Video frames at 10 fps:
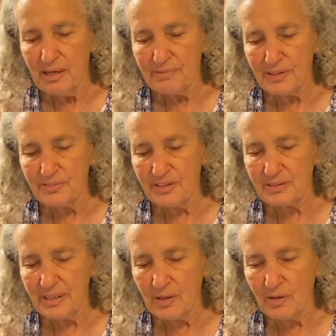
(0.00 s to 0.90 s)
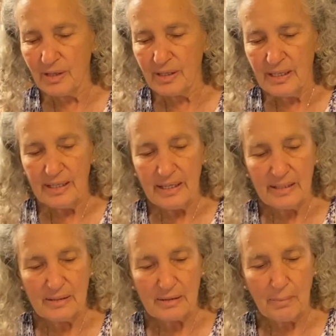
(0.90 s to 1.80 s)
efficiently cook
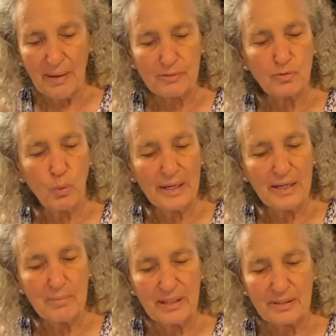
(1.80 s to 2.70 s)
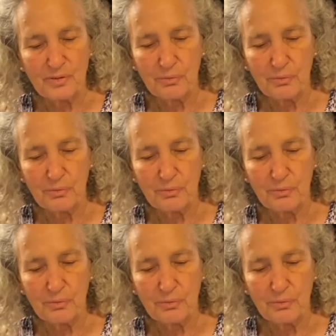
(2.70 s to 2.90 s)
in about 20 minutes,